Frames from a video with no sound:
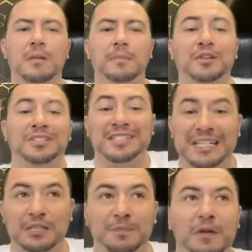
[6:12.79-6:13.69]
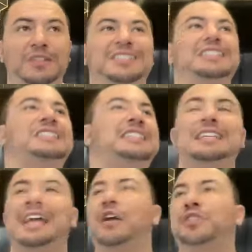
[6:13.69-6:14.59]
Because it's the experience, it's
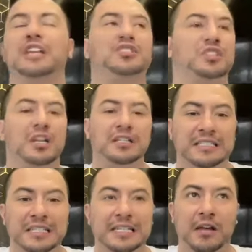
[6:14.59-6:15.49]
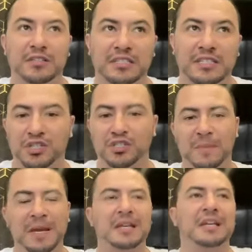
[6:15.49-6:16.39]
seeing how things are done, seeing how decisions are
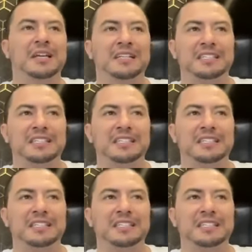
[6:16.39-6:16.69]
made,